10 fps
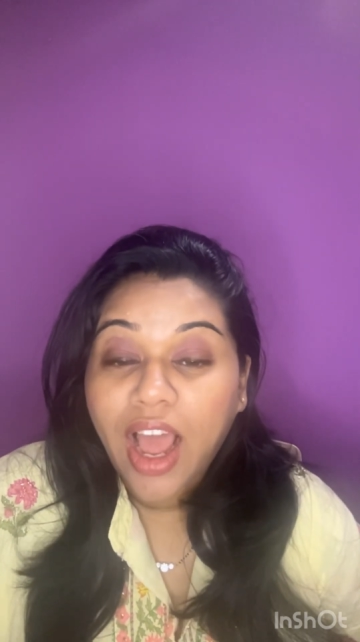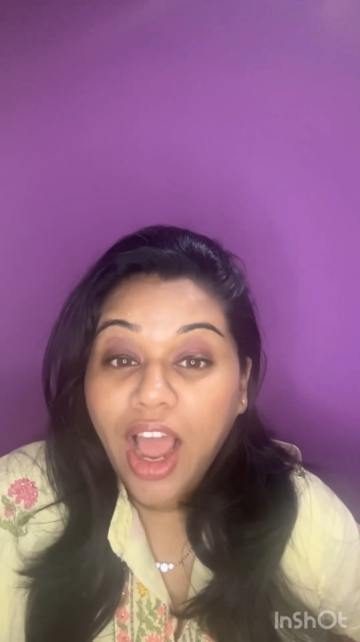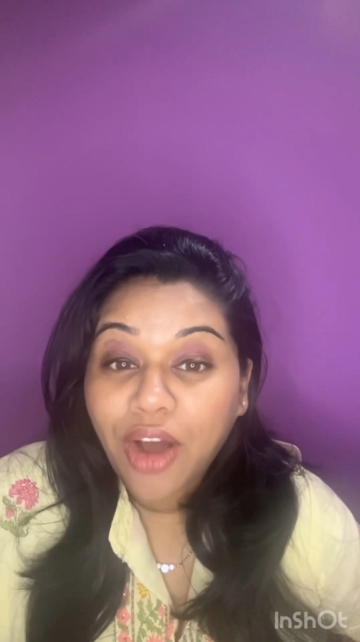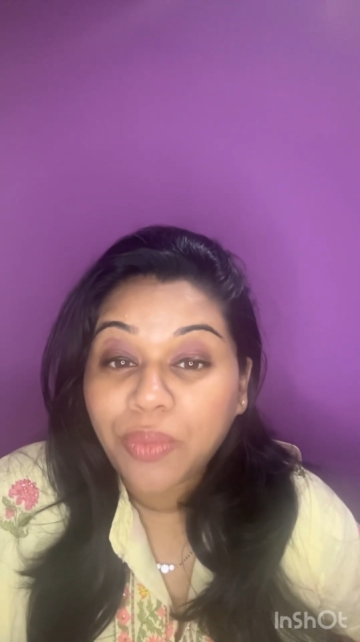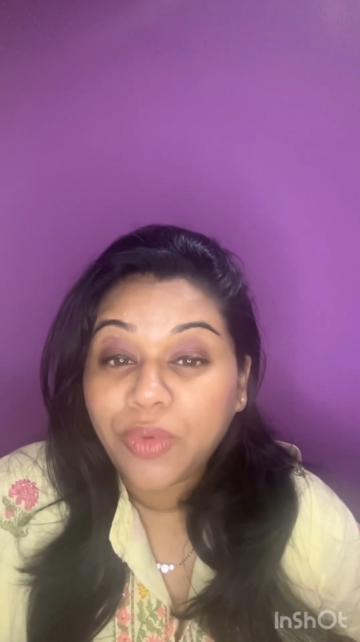
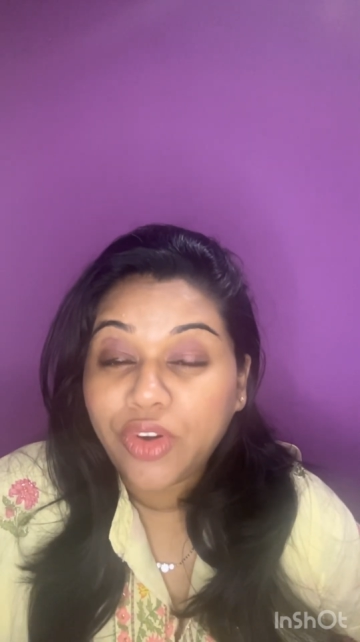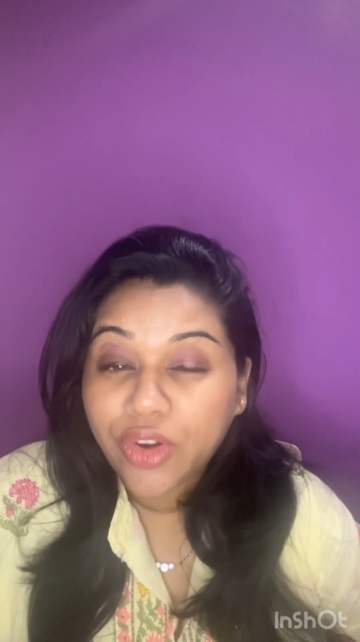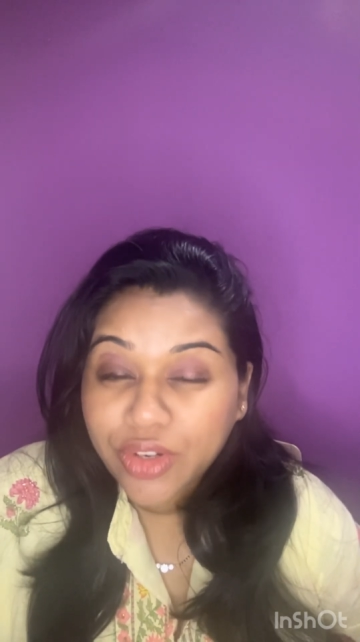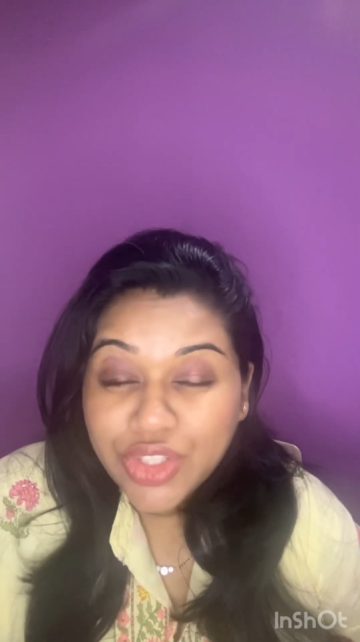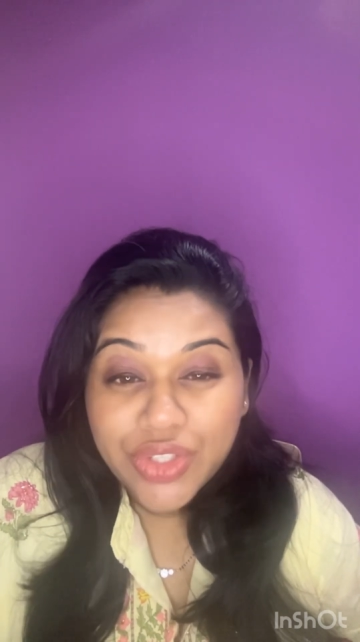how
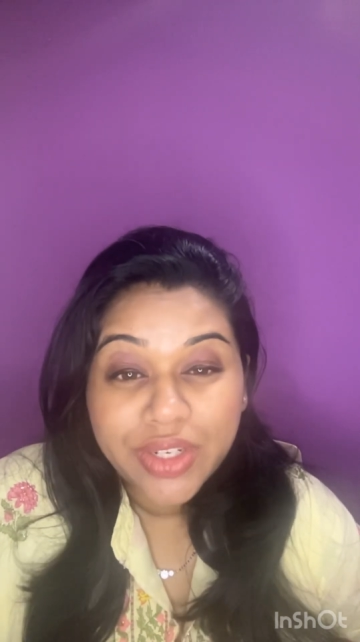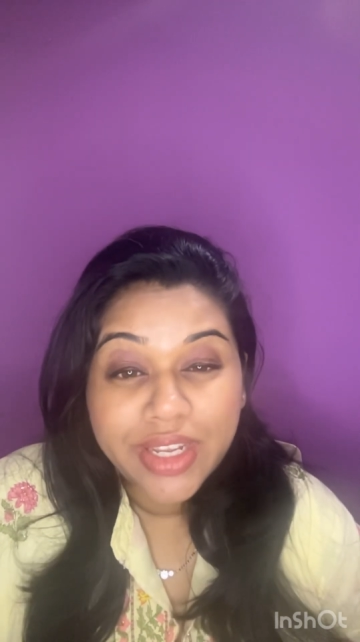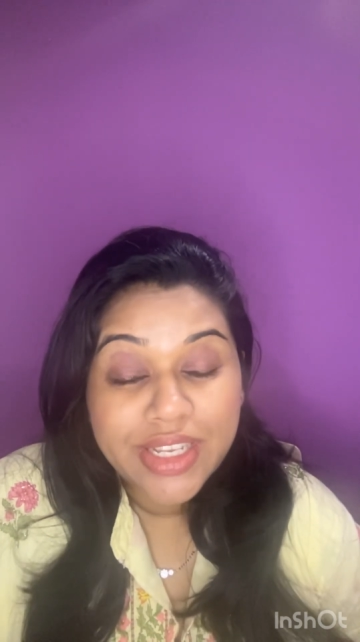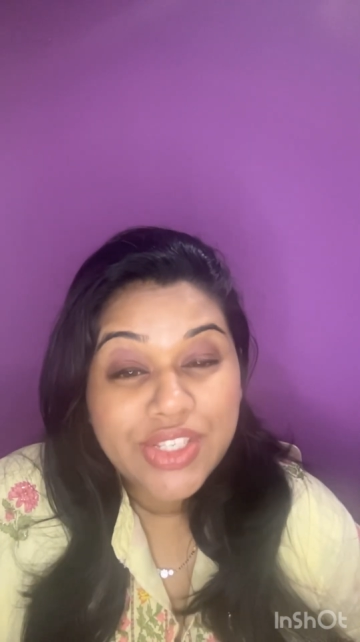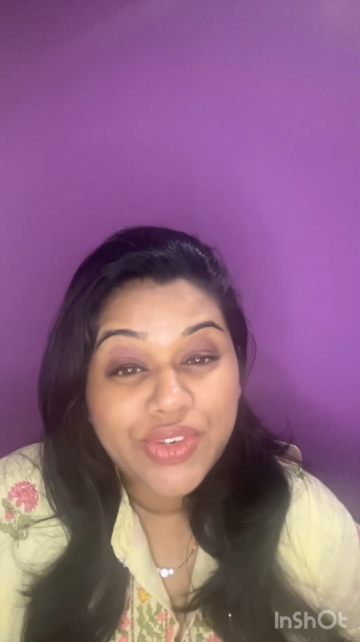nurturing
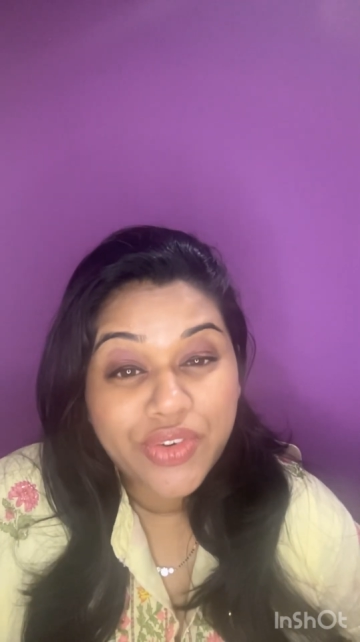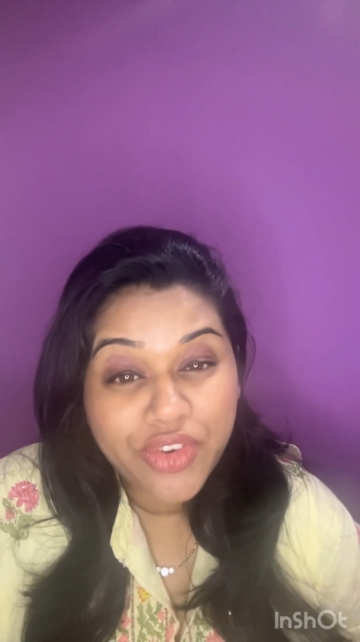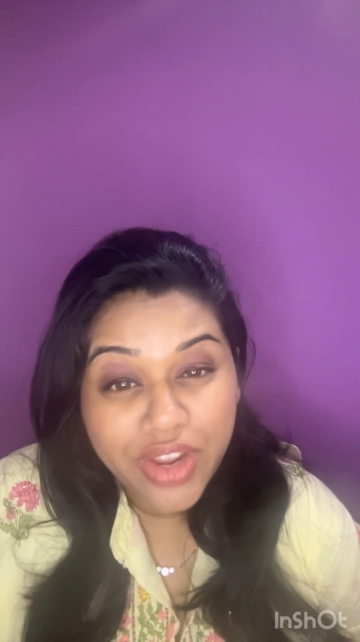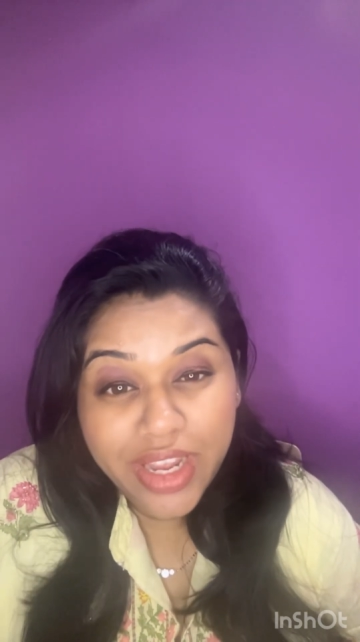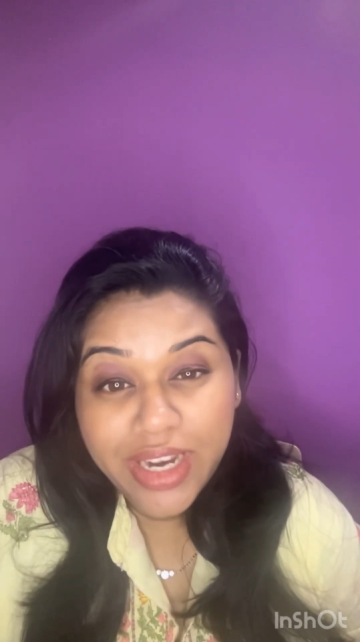
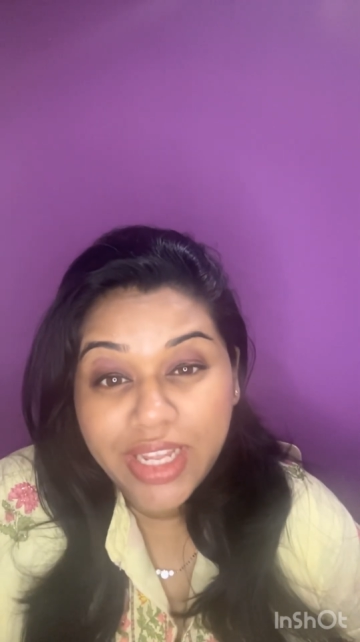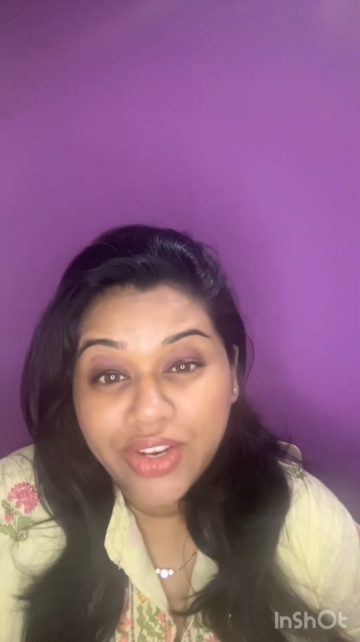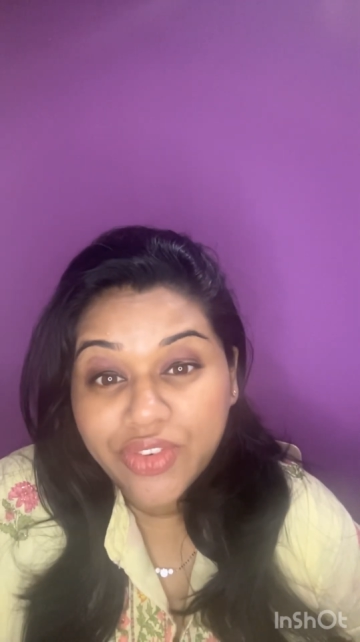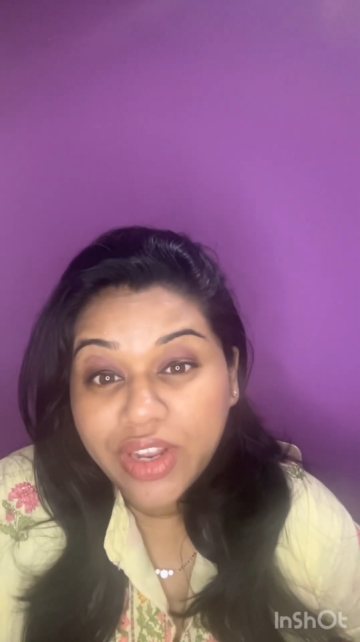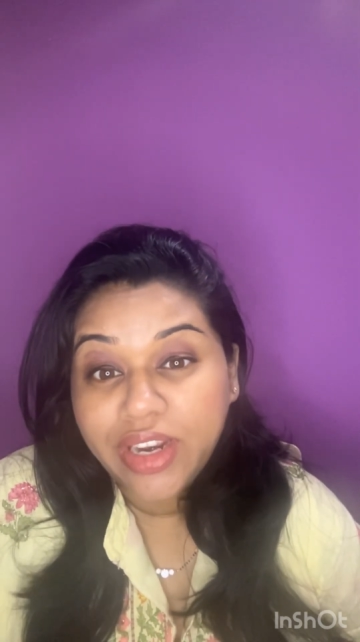is really,
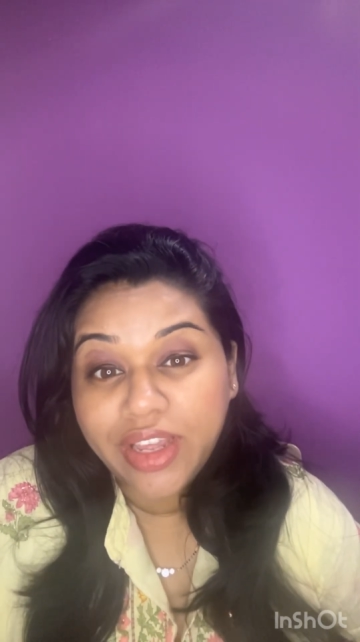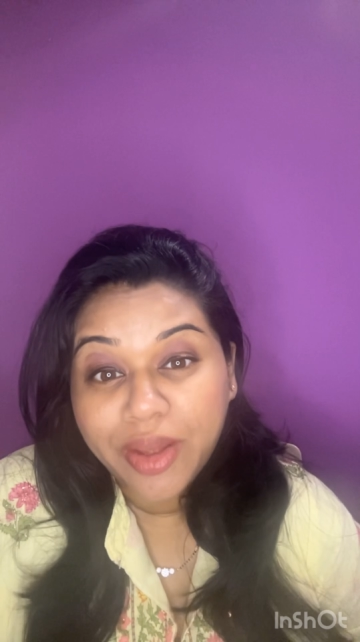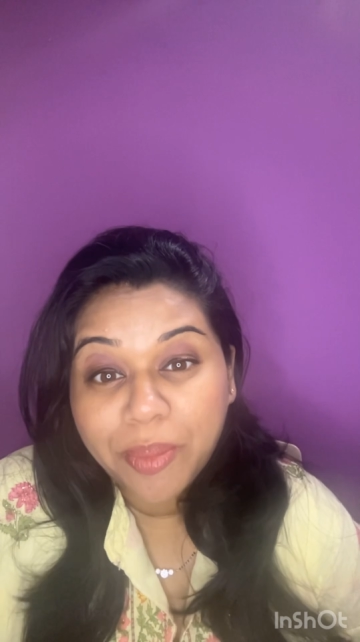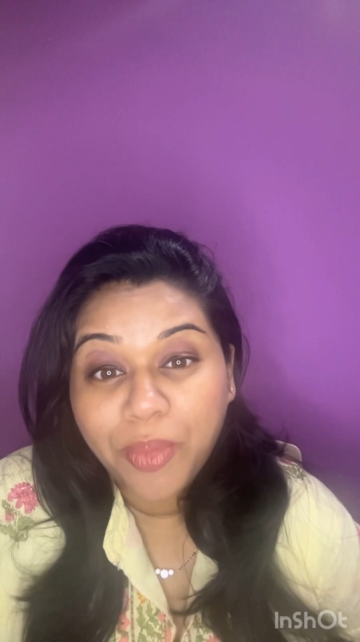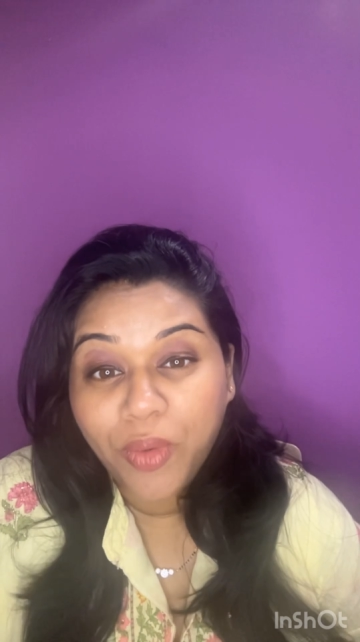really
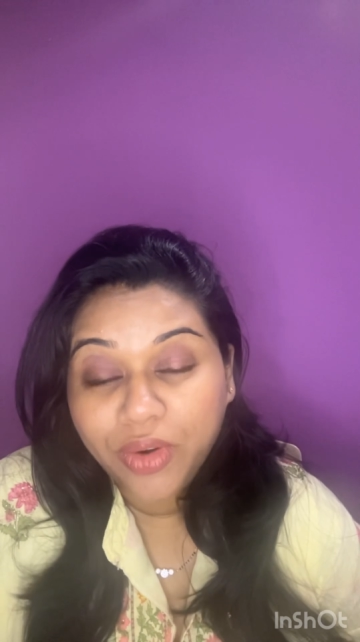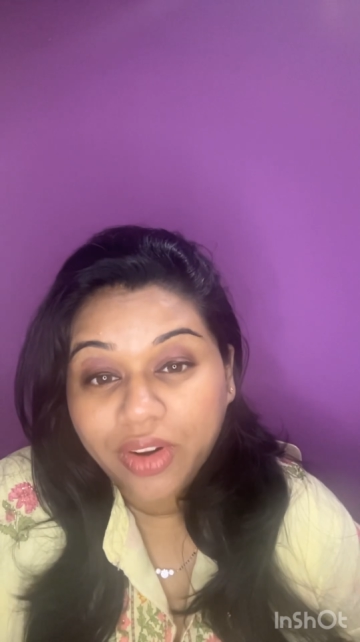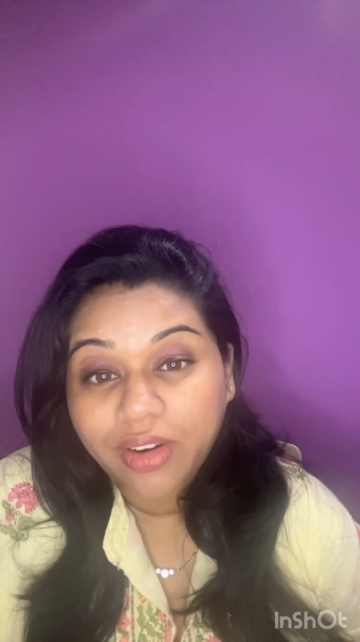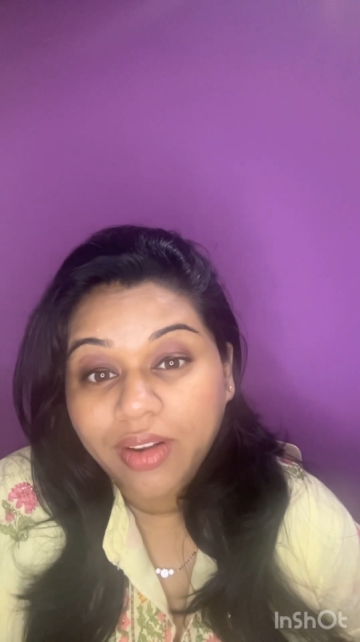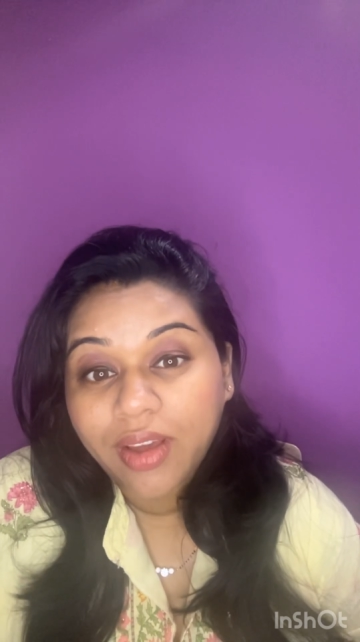
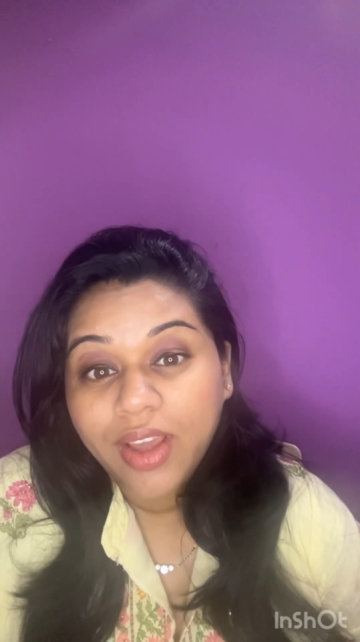important